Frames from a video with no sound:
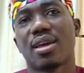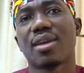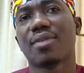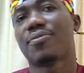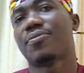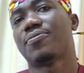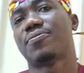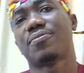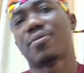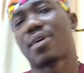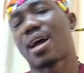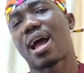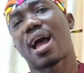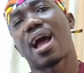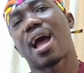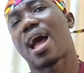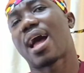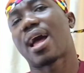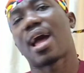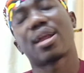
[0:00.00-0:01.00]
If
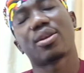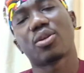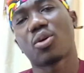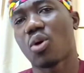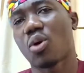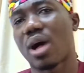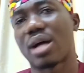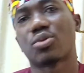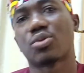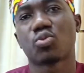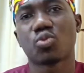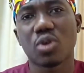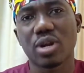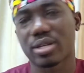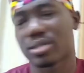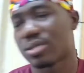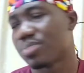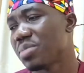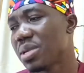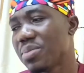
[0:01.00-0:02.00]
at
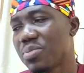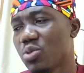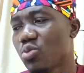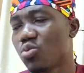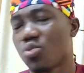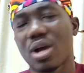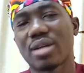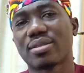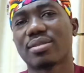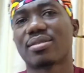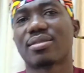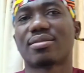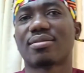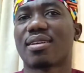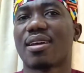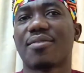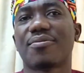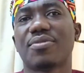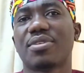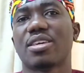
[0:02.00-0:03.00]
worst, maybe once
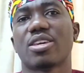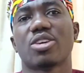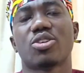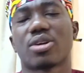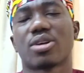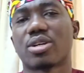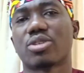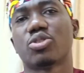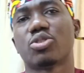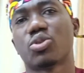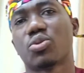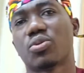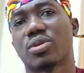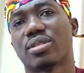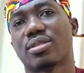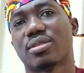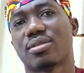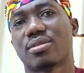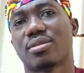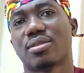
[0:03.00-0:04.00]
every year you can do
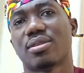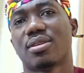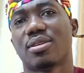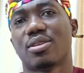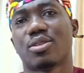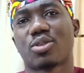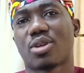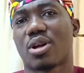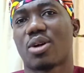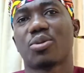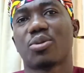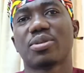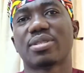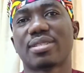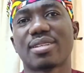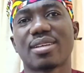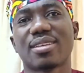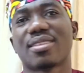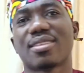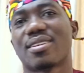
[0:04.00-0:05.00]
it. So I always
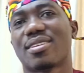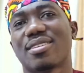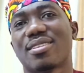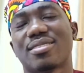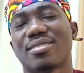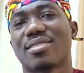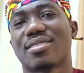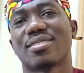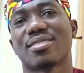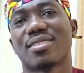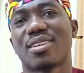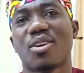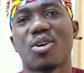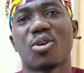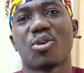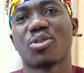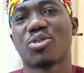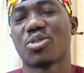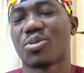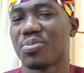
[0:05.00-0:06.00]
say that, listen,
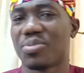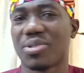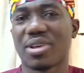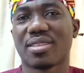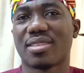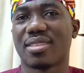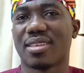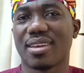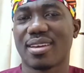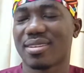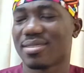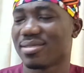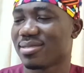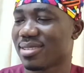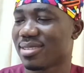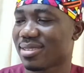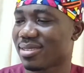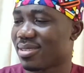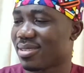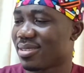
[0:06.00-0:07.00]
on your birthday,
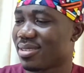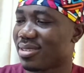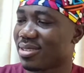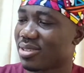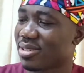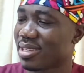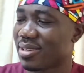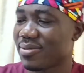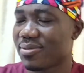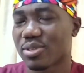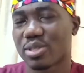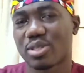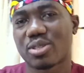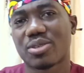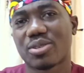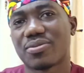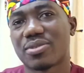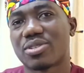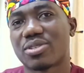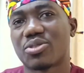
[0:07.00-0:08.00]
just give
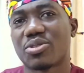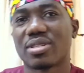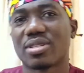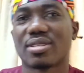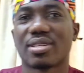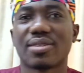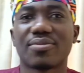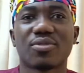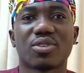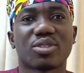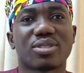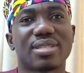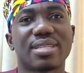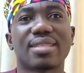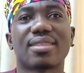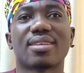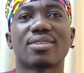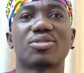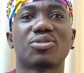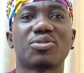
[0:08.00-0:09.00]
yourself a treat, give your
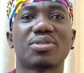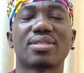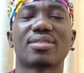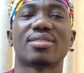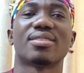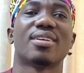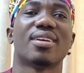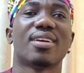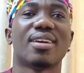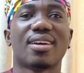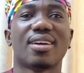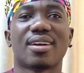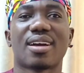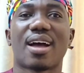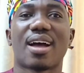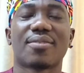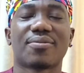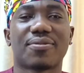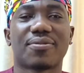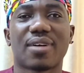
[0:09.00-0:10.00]
teeth a treat.
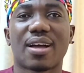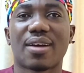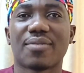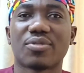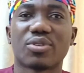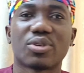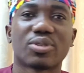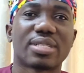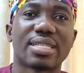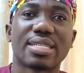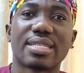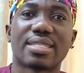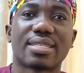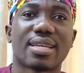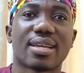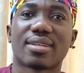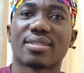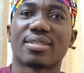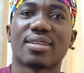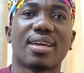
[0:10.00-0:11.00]
Have your teeth
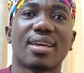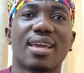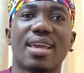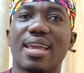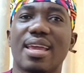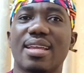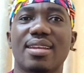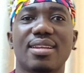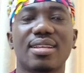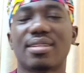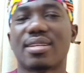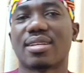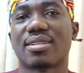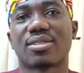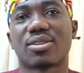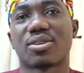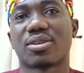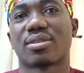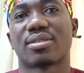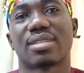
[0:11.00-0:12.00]
checked.
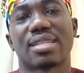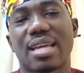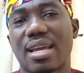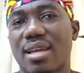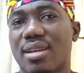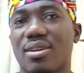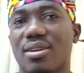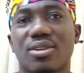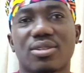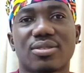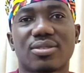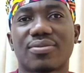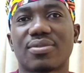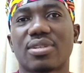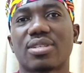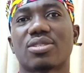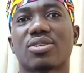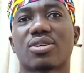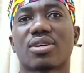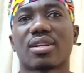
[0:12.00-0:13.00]
There are a lot of
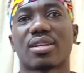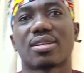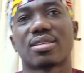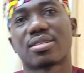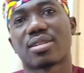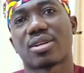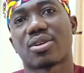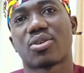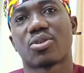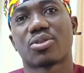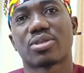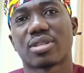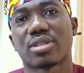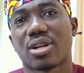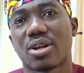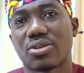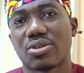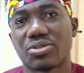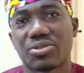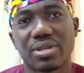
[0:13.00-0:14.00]
dental clinics across the
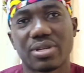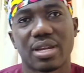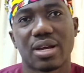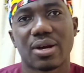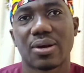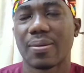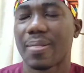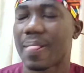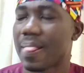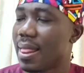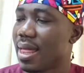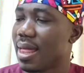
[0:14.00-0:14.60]
country now.